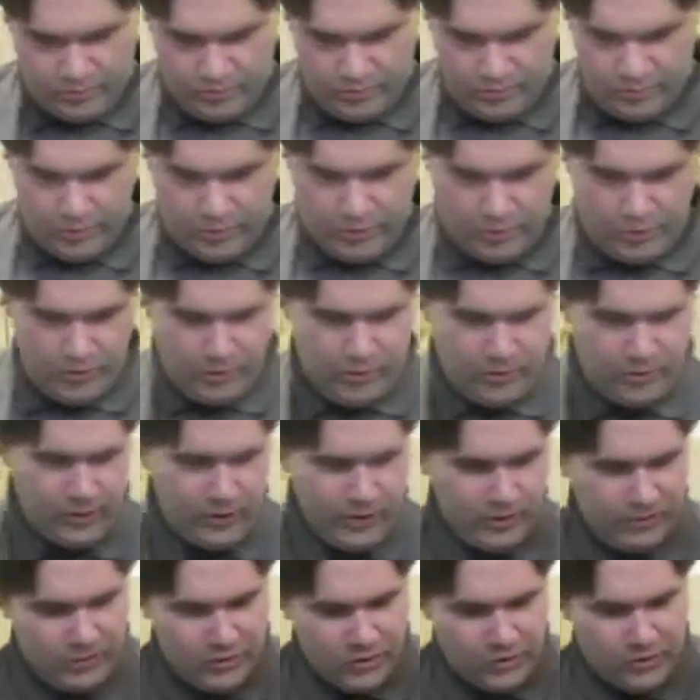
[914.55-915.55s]
We
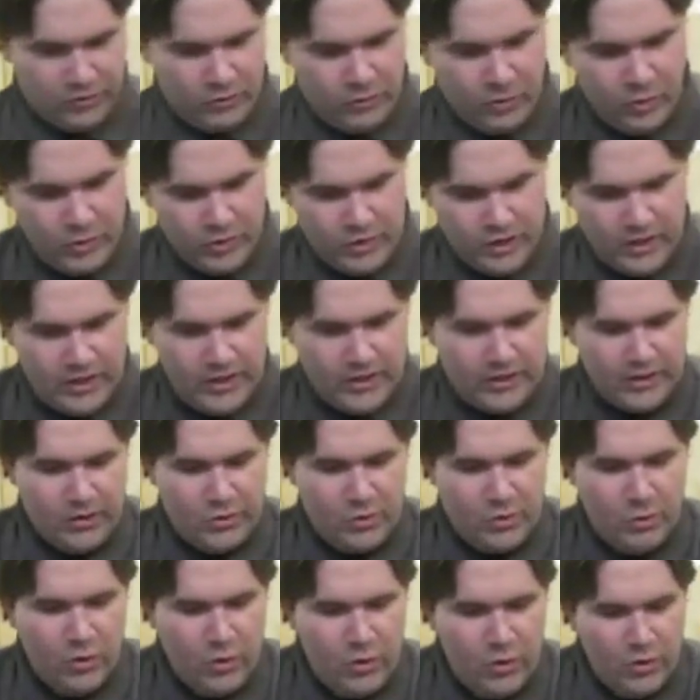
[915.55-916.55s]
read in verse 14, and the
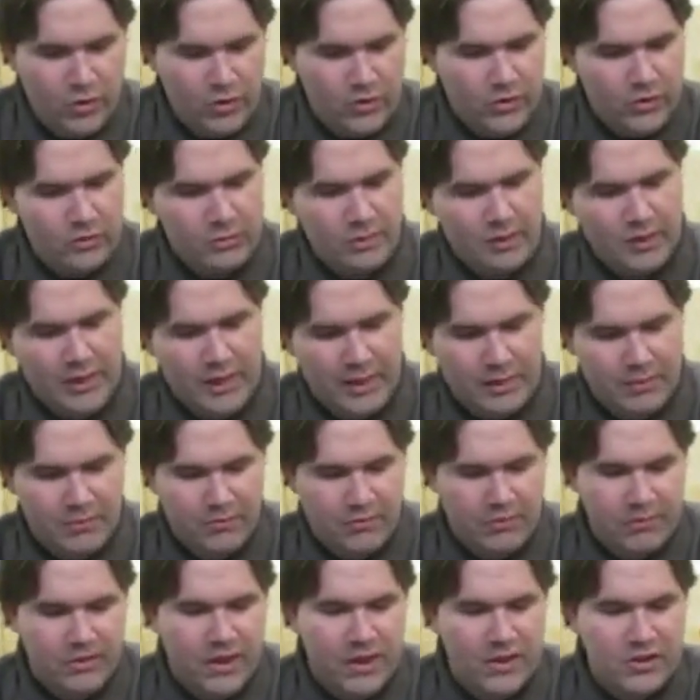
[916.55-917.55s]
Word became
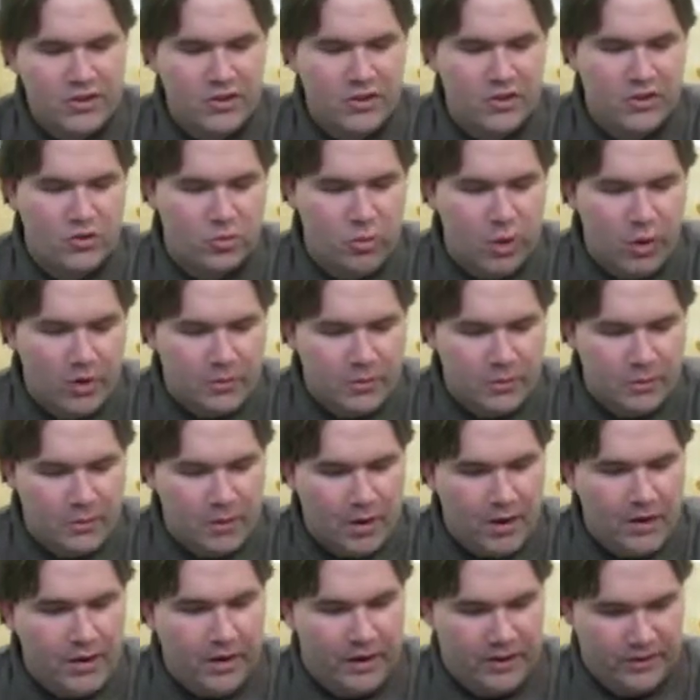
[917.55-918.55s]
flesh and dwelt
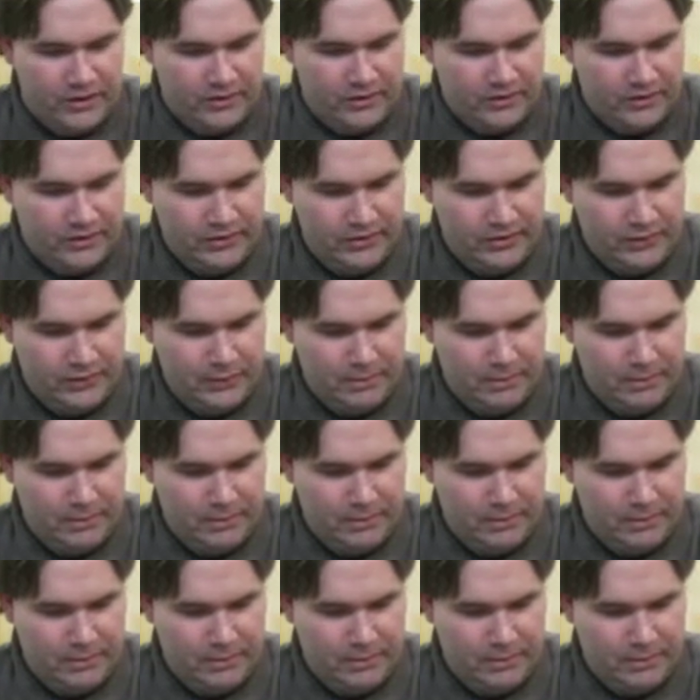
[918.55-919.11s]
among us.